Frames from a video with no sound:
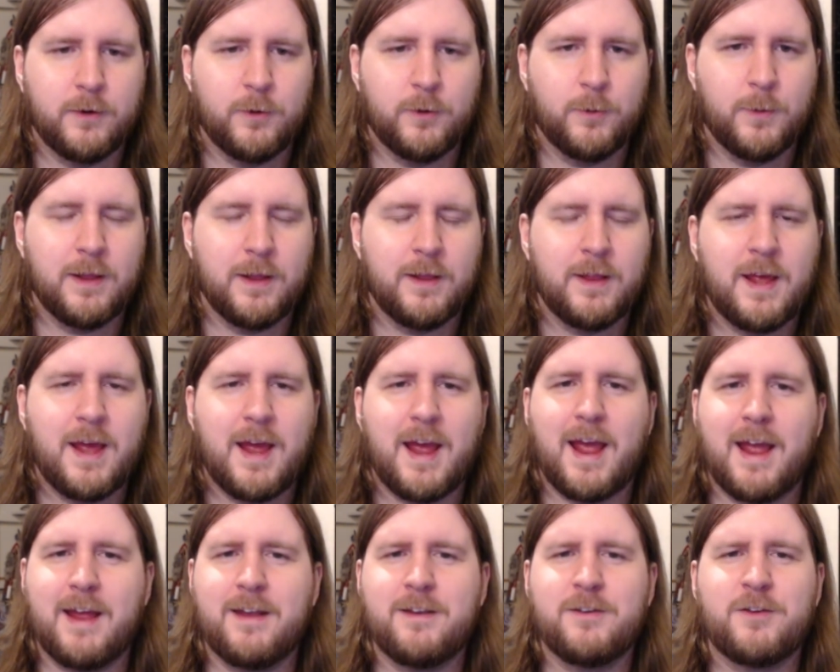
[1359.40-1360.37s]
oh well.
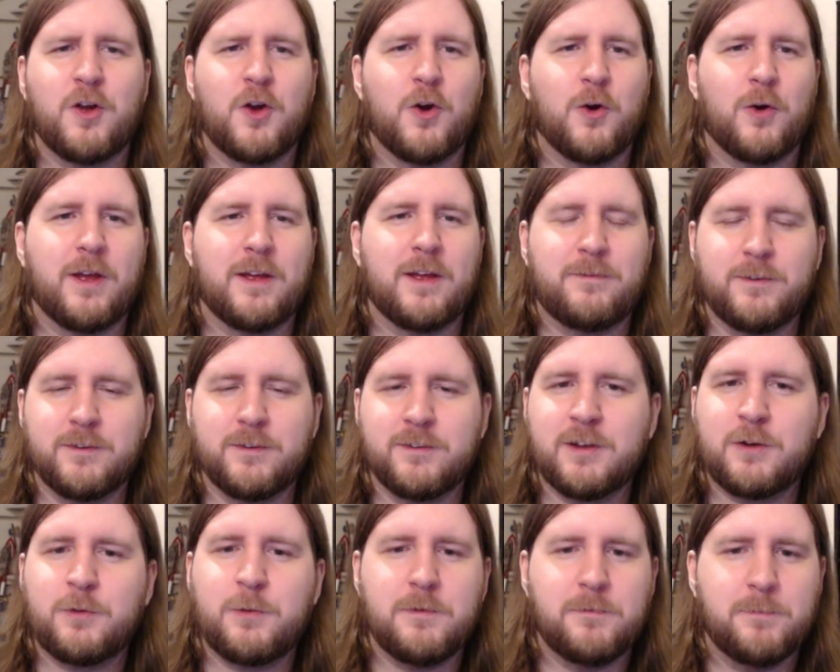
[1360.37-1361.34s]
And it feels
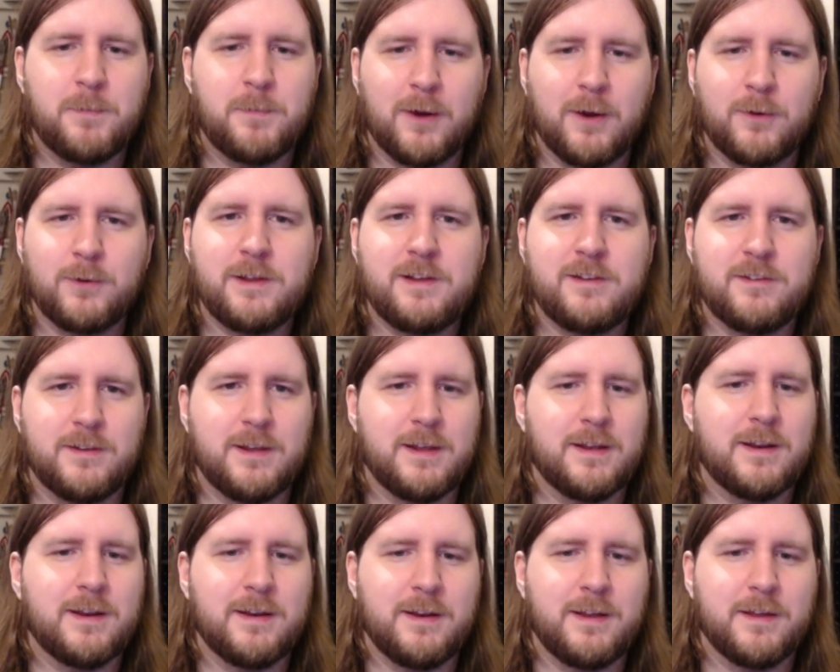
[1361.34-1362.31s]
like we've barely
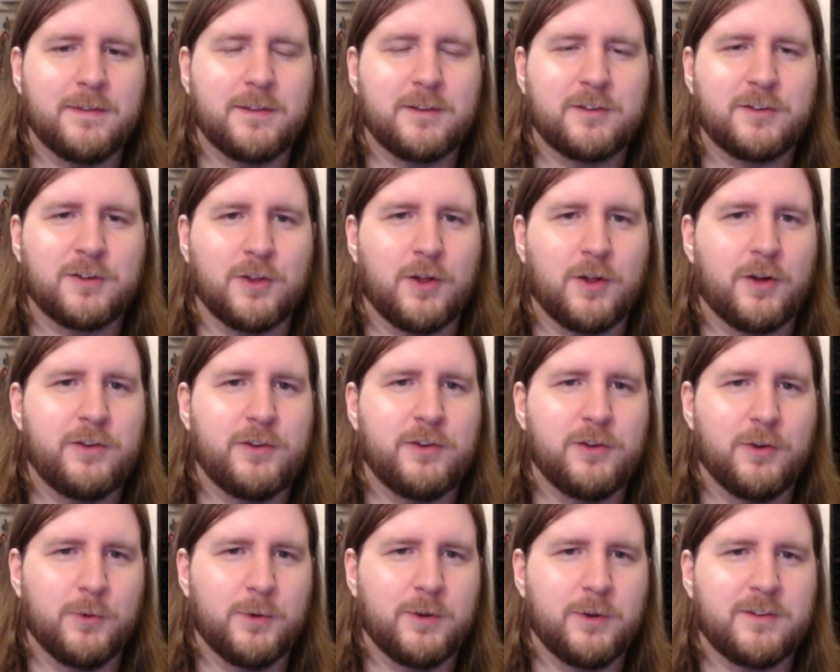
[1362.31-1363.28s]
seen any of this Claude
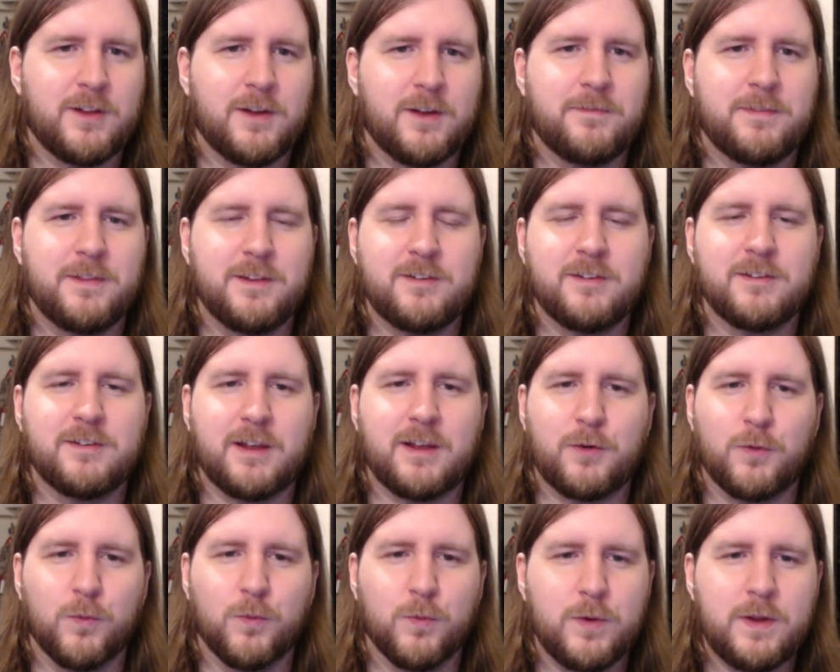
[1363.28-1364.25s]
and Yuta stuff. This is
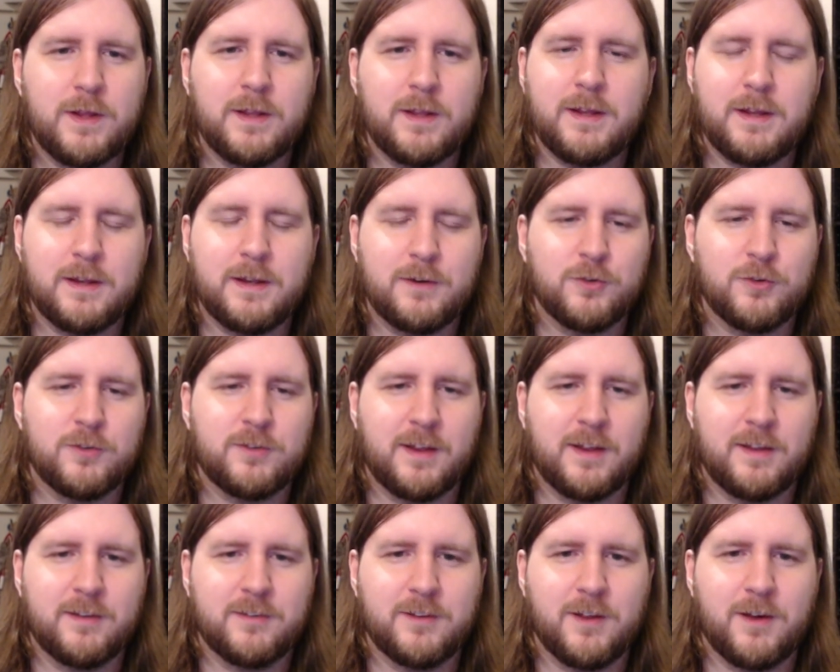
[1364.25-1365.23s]
like really
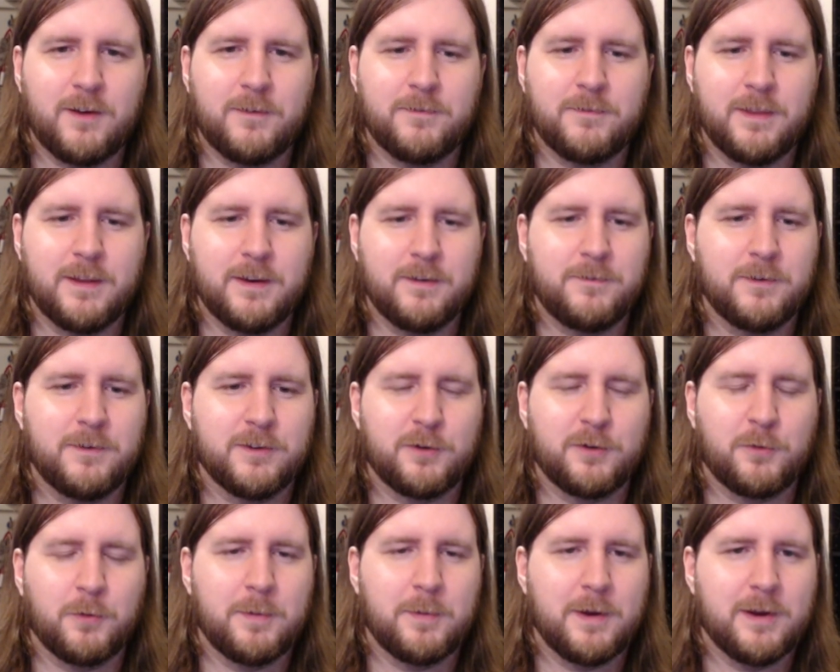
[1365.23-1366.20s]
interesting stuff that it feels
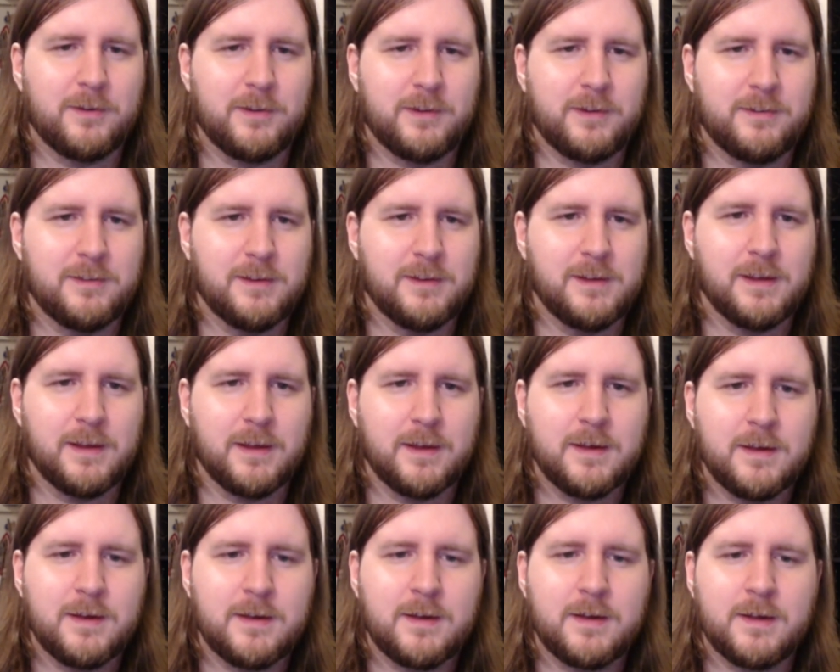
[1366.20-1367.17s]
like we're barely seeing.
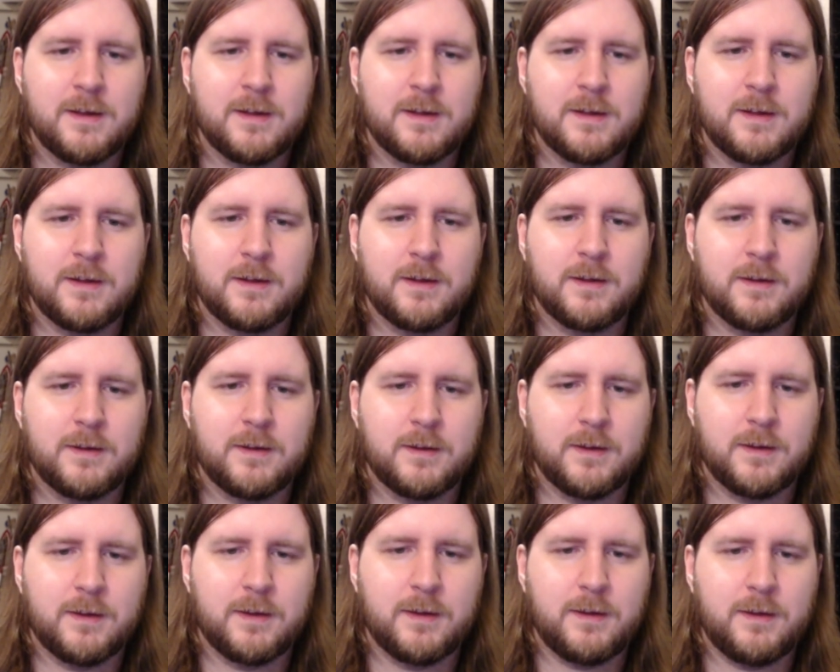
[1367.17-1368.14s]

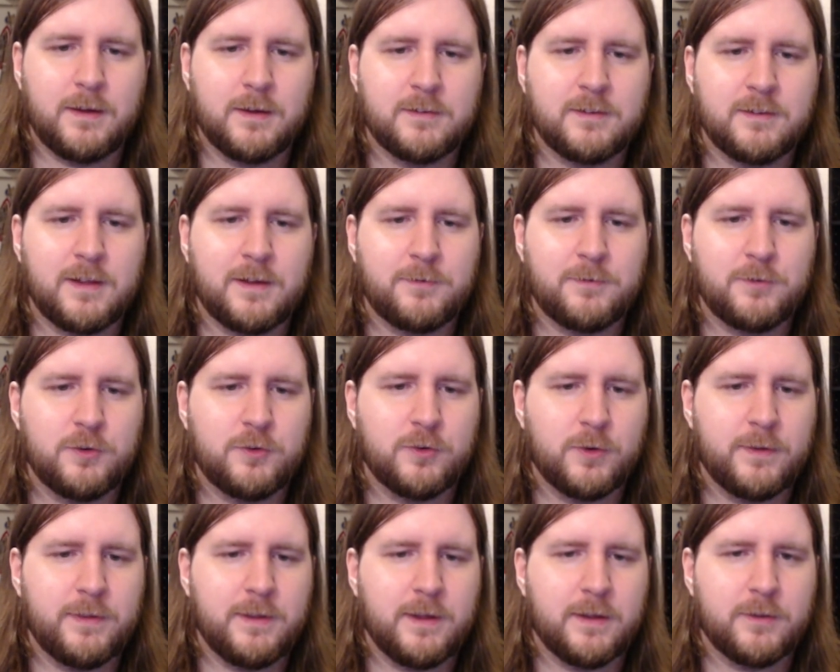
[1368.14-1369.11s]
I guess I'll have to
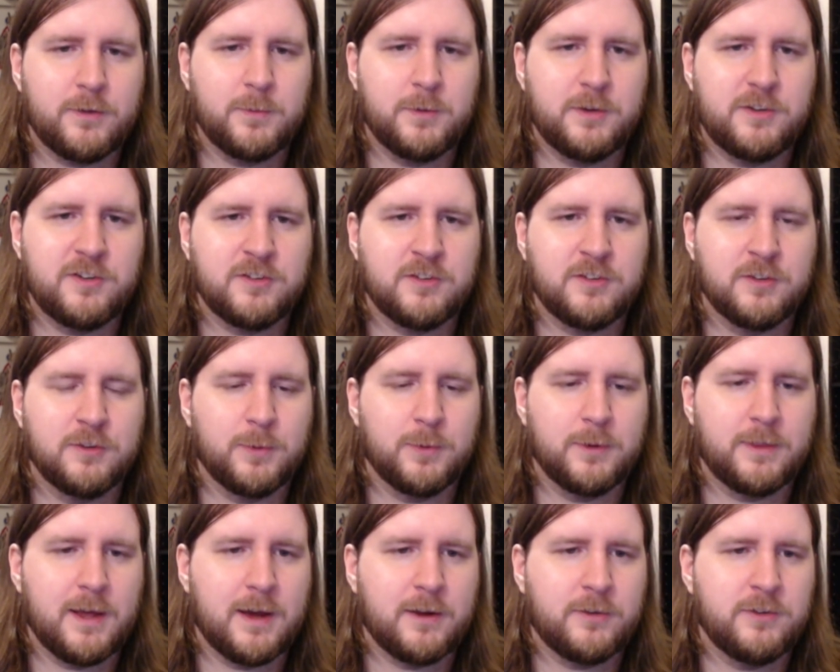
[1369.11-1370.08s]
join the other magicians
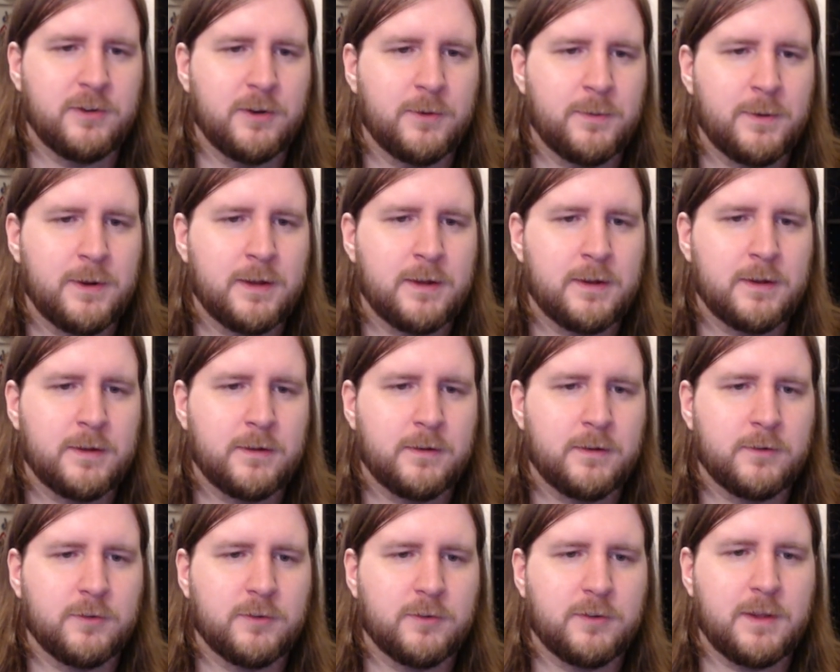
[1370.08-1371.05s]
without you.
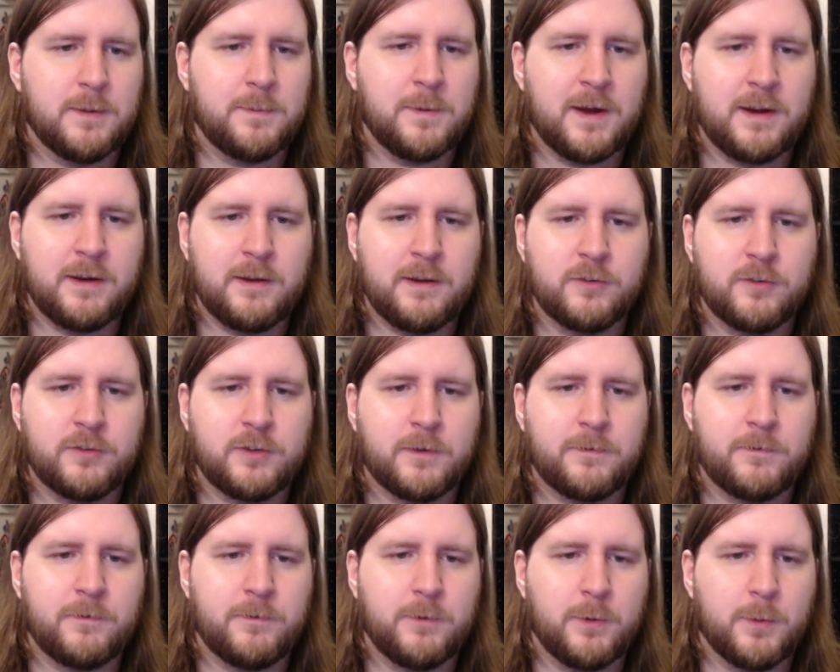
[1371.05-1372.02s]
Just keep hiding
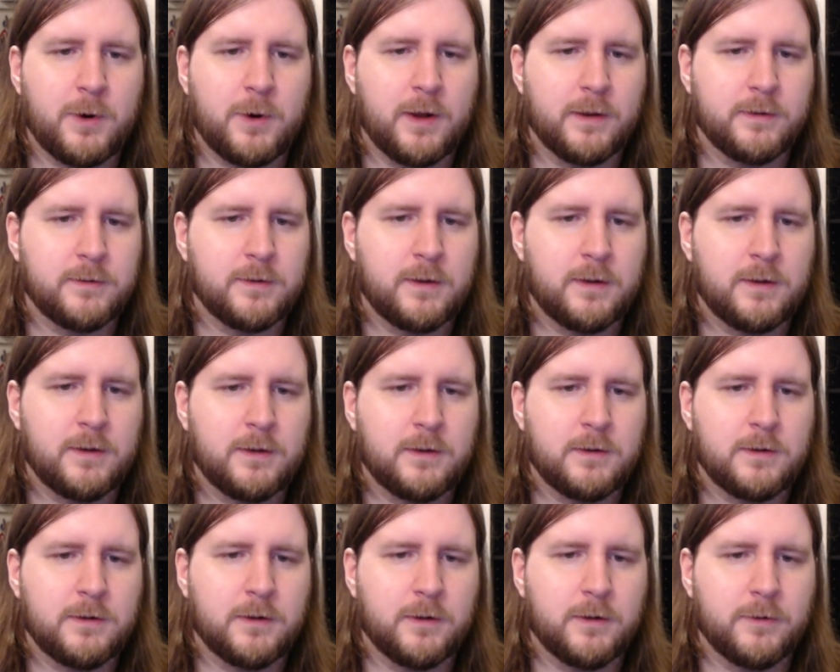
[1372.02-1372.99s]
yourself if you want.
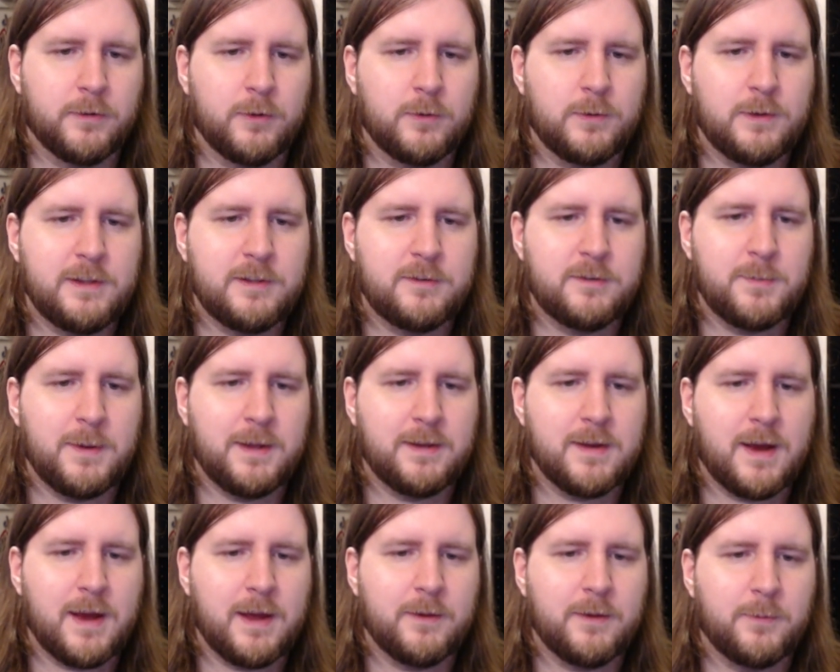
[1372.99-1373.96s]
Although Leez may
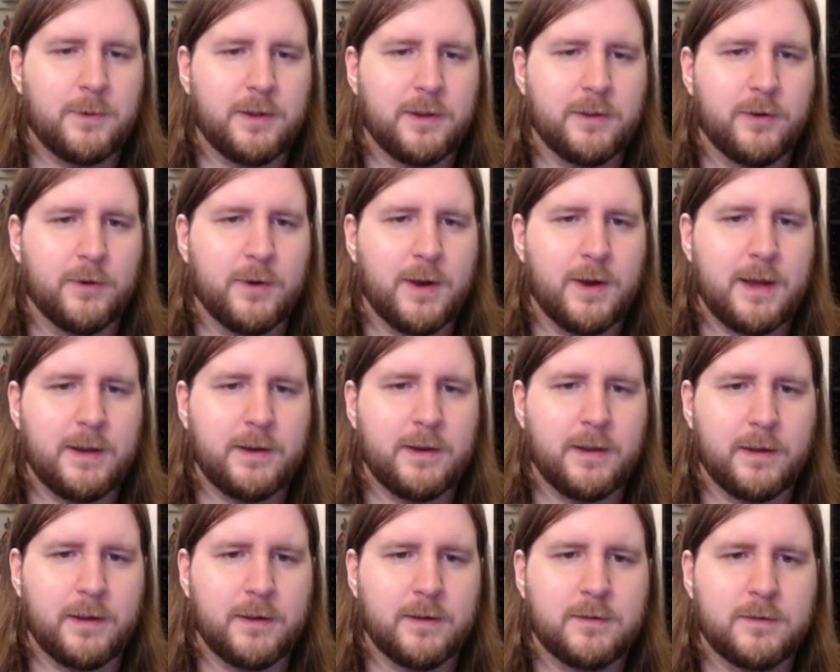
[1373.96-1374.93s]
die while you're
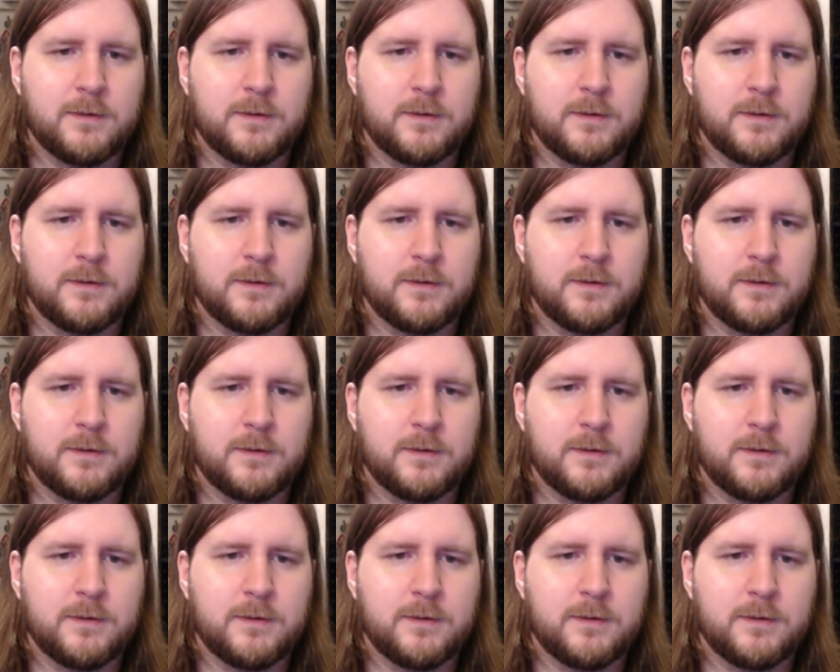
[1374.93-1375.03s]
hiding.